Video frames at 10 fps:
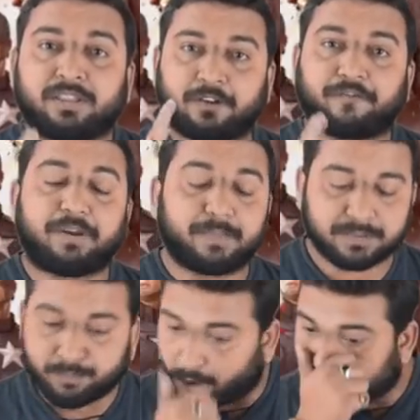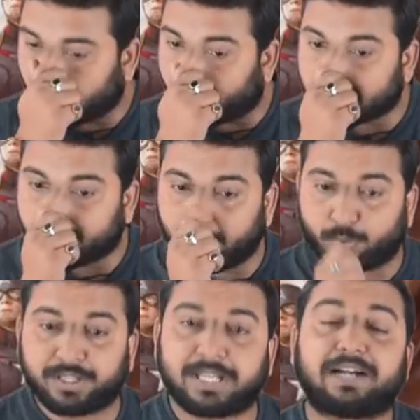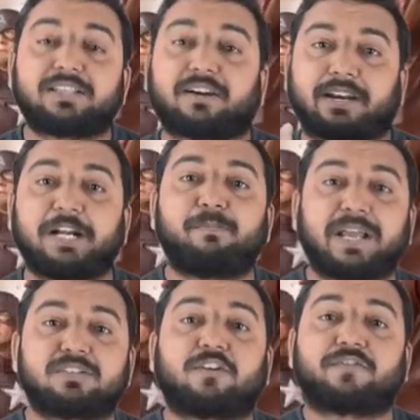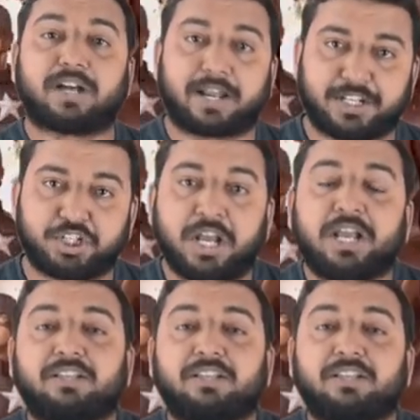The famous book, you must be knowing that, The Red Bears of Courage.